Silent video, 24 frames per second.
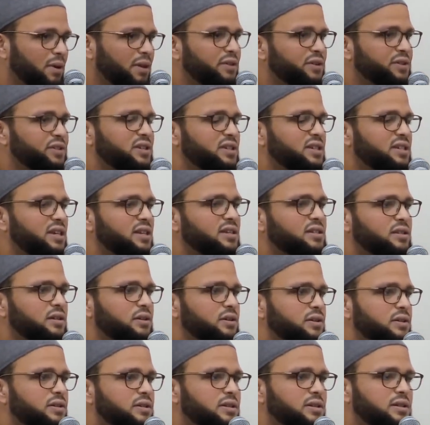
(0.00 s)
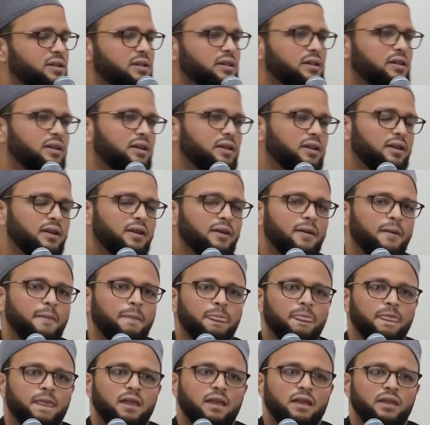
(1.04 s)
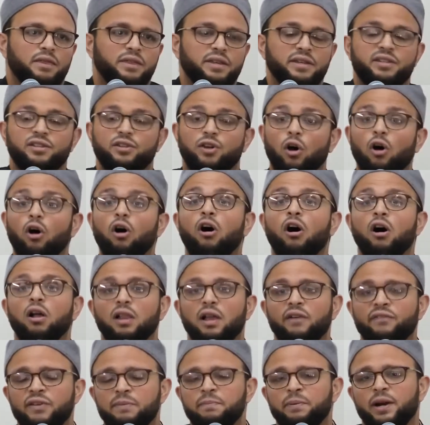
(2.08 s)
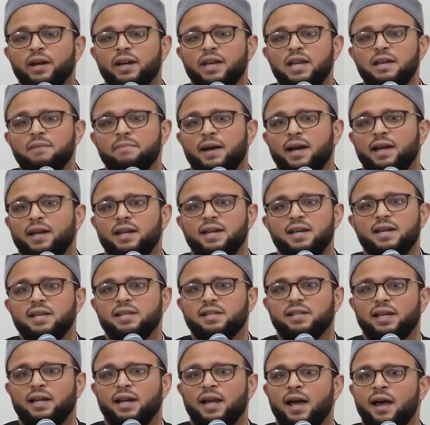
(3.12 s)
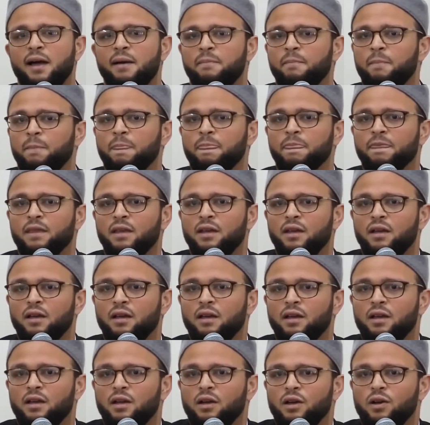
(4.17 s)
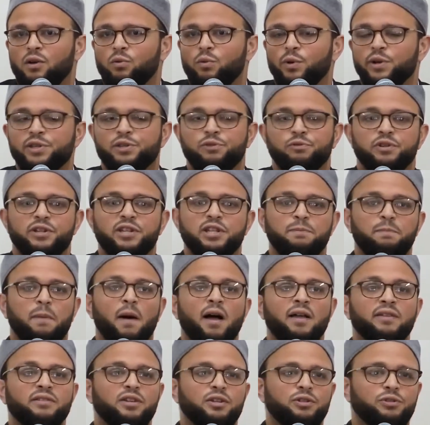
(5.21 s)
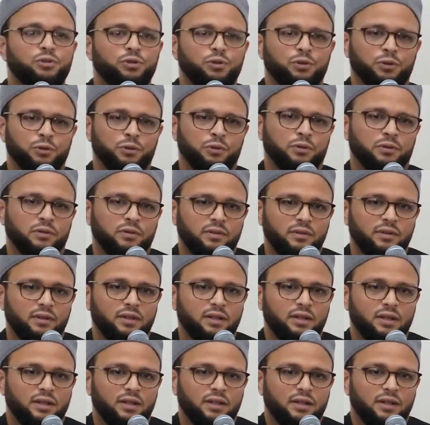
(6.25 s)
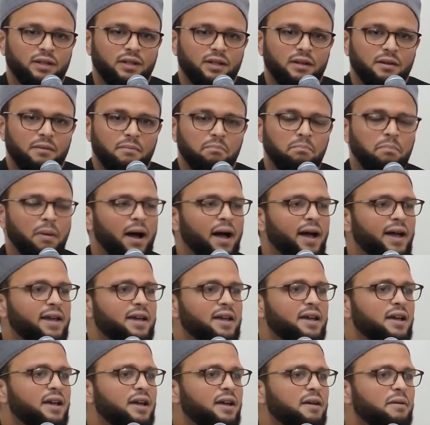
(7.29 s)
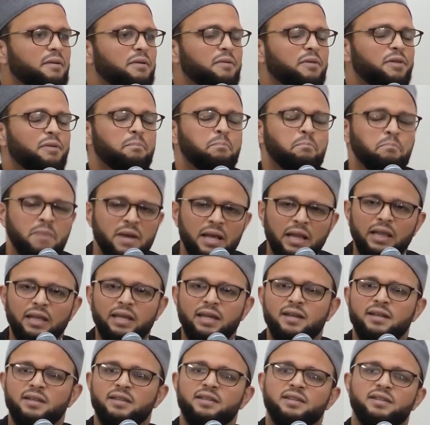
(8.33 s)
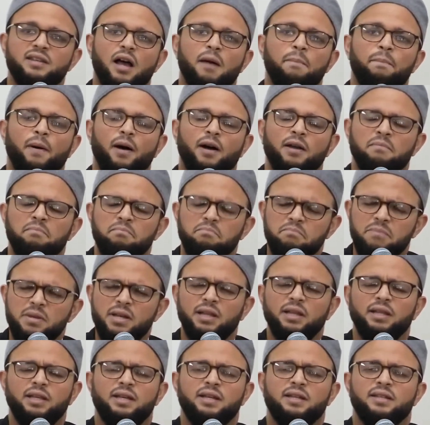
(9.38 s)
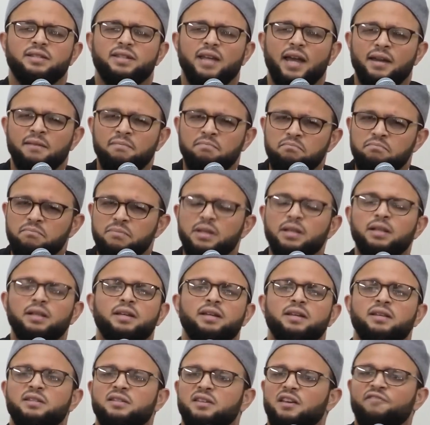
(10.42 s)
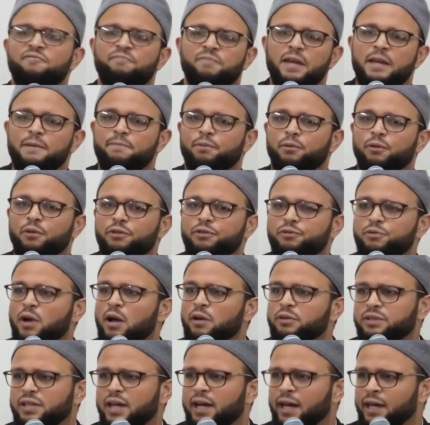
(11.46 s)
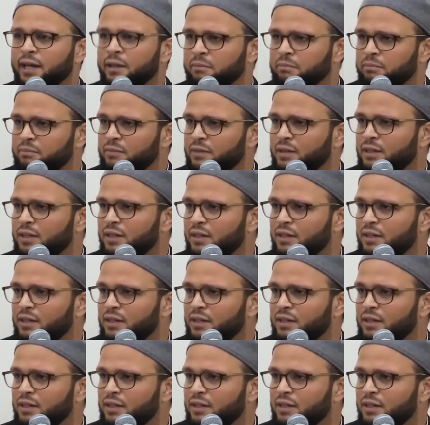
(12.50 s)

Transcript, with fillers: Brothers and sisters, this call of Ibrahim alayhi salam was responded to by millions upon millions and millions of people throughout time.